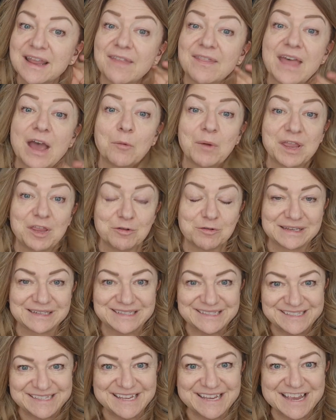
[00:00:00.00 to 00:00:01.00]
and that way you can
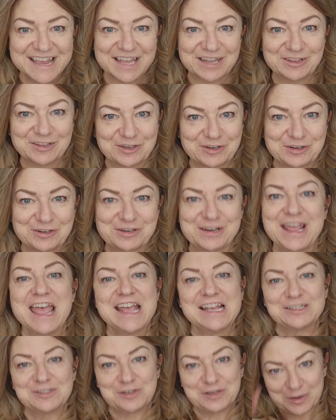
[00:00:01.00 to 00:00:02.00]
see and learn
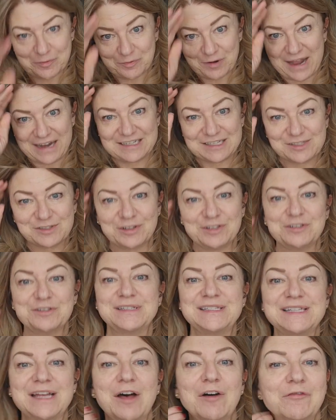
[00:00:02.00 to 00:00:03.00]
so you can practice on
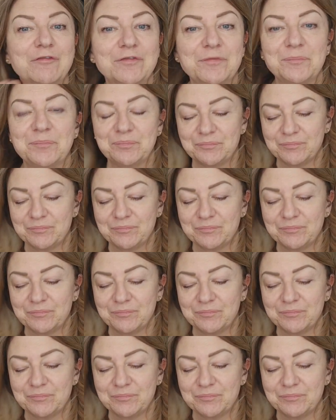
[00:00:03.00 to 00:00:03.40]
yourself.